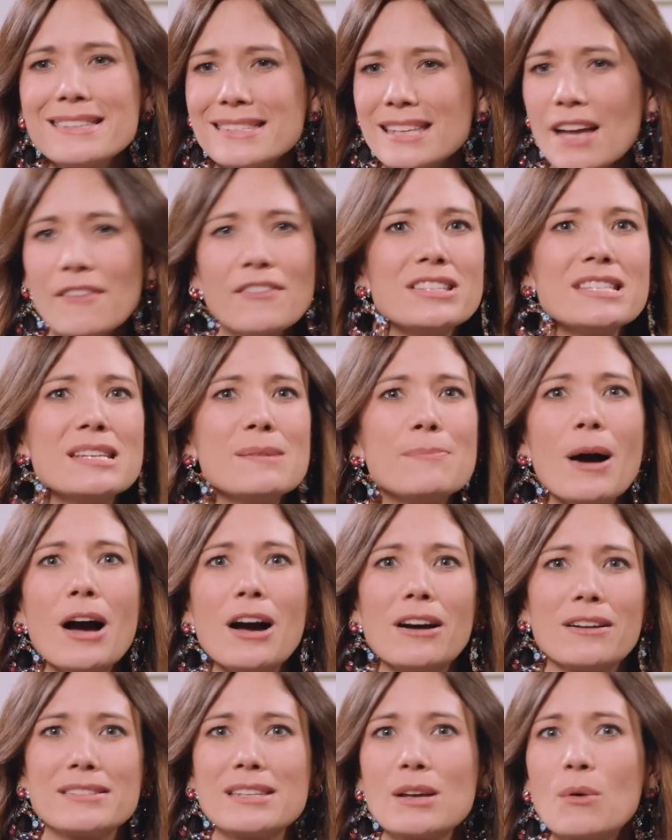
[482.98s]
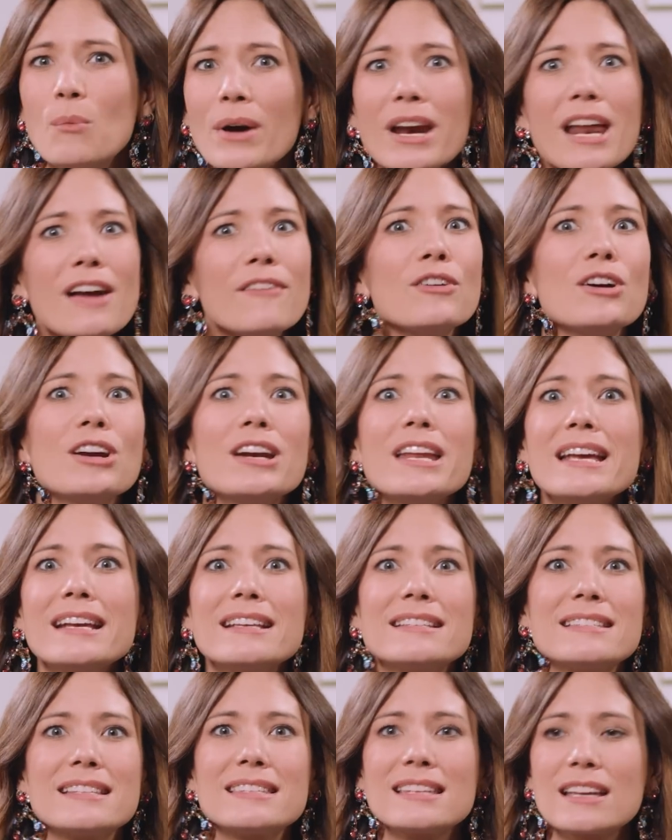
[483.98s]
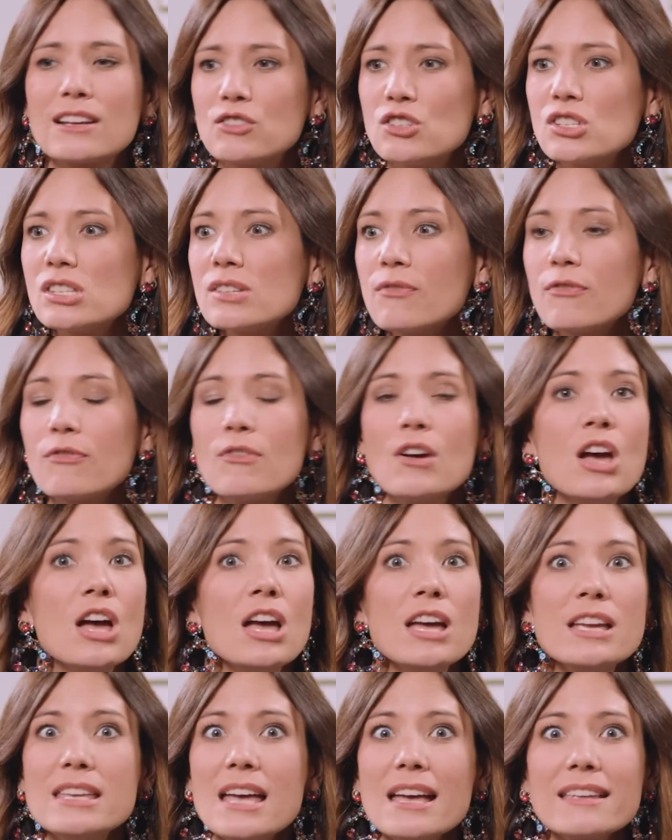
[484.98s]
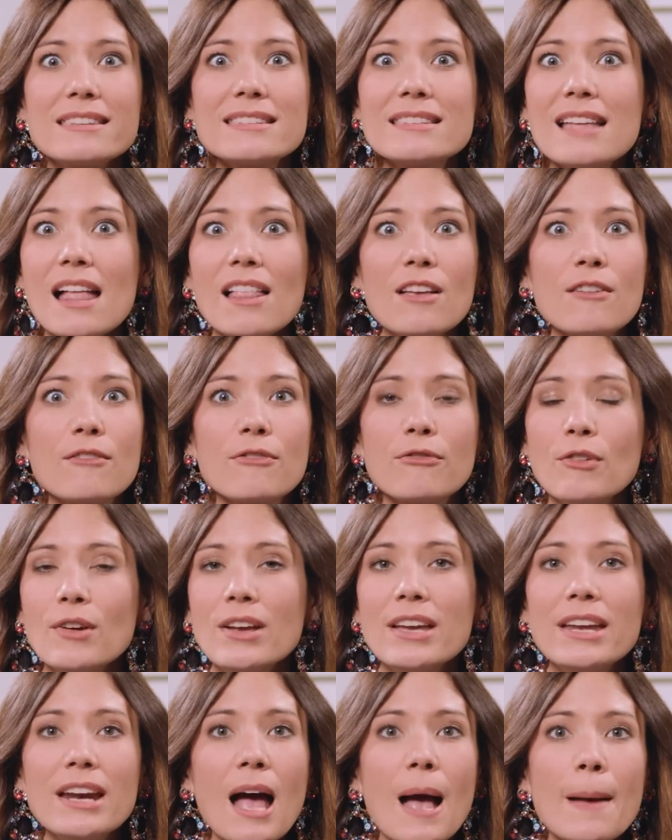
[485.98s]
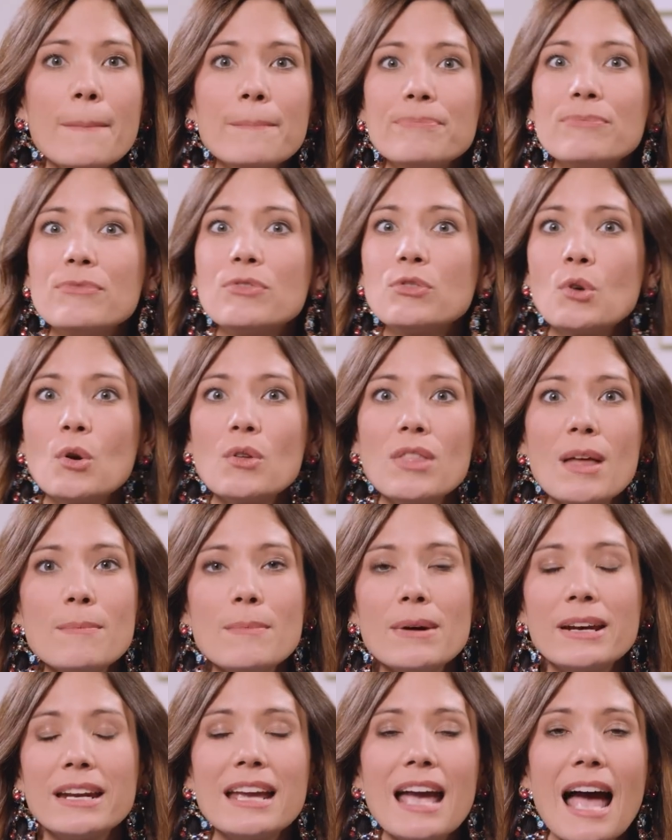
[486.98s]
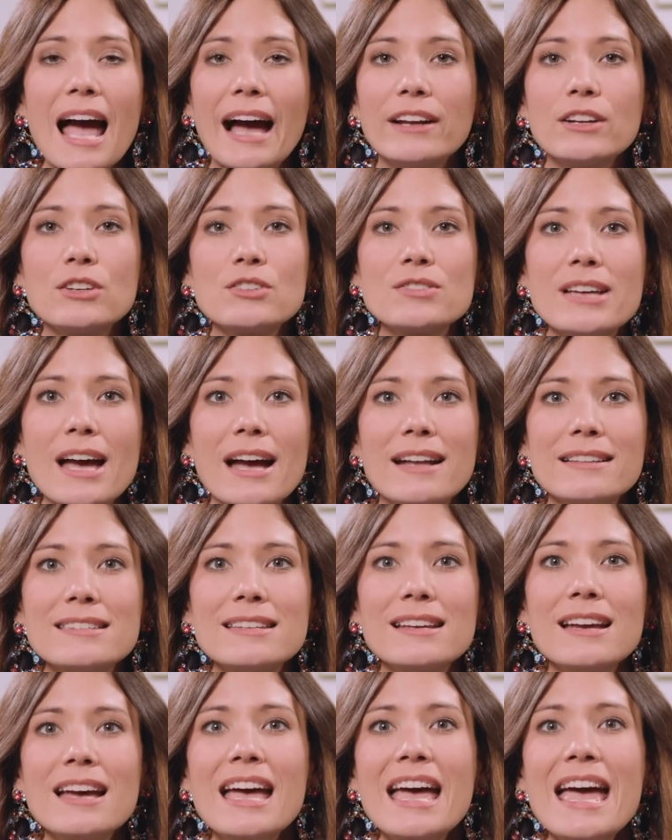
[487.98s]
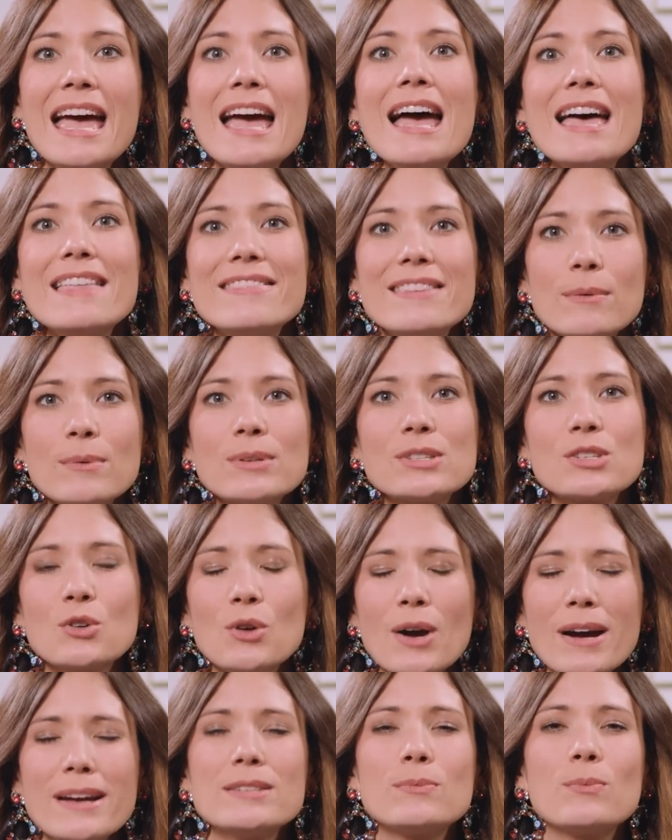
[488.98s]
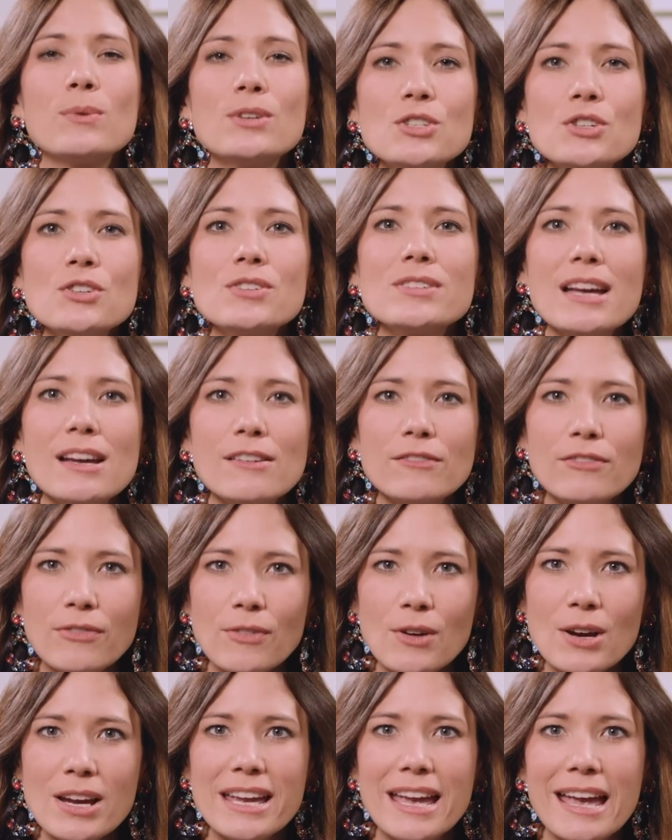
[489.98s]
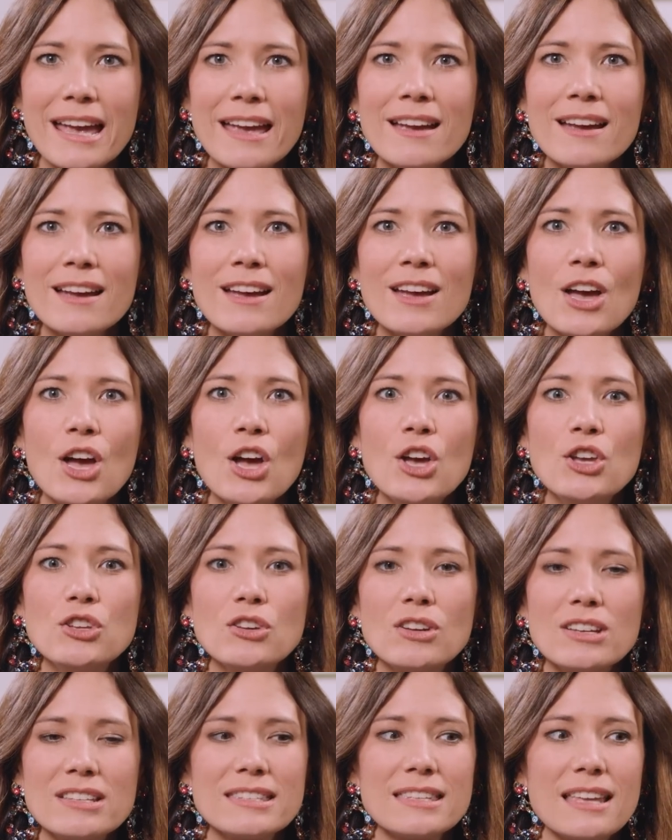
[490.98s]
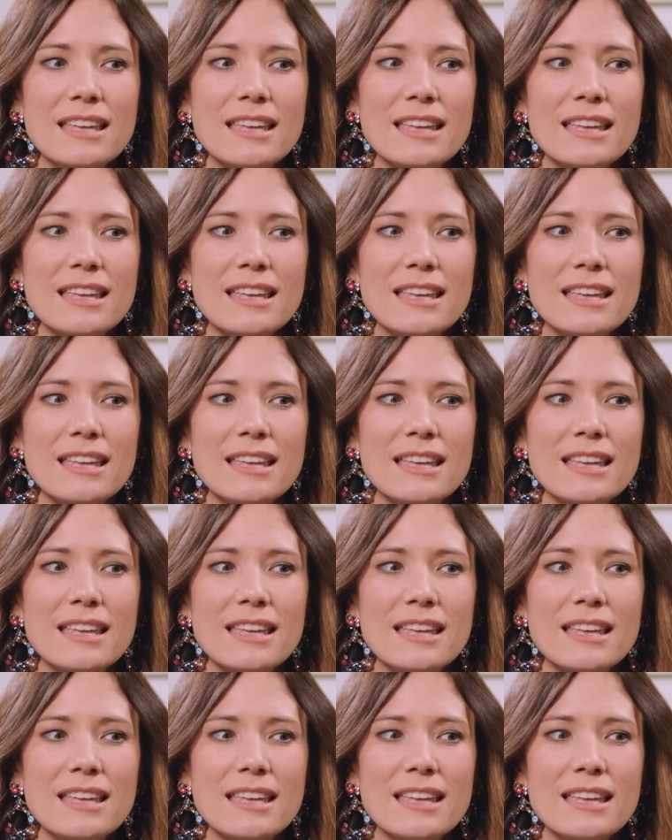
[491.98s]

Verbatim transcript: 70 bucks, like whatever it is, it's like, just, yes, sell it, free it up, throw that money at your debt. And then what's great is once you're debt free, you can